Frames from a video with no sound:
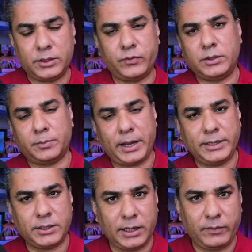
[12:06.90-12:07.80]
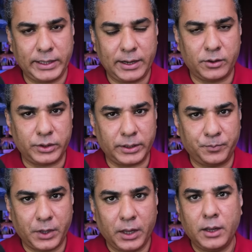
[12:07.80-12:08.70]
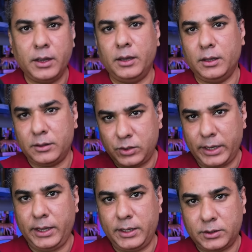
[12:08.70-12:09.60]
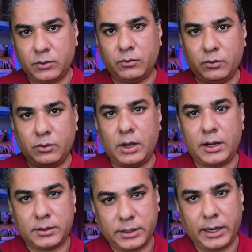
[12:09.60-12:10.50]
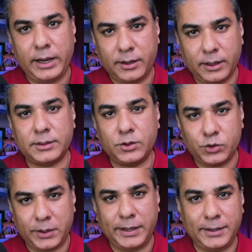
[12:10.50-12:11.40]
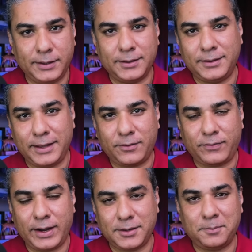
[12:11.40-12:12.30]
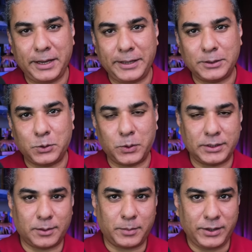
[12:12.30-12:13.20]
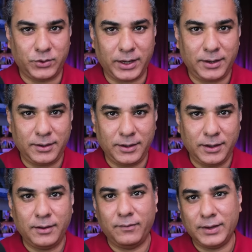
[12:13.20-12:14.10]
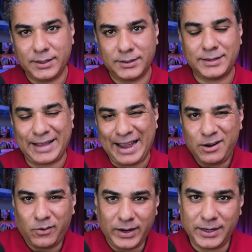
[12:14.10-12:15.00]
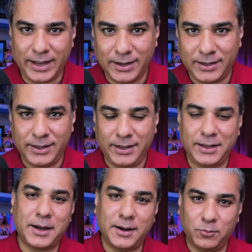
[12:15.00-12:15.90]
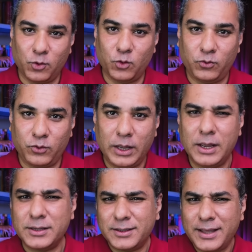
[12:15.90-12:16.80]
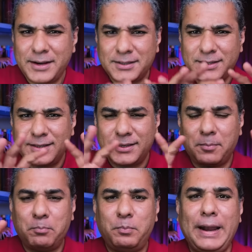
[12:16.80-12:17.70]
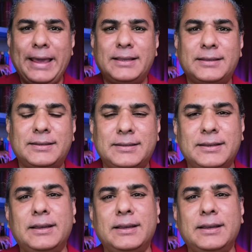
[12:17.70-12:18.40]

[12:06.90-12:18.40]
will supply China with energy. And the Chinese are selling essentially their fighter planes to Azerbaijan, which is kind of an anti Iran move. So there's this complex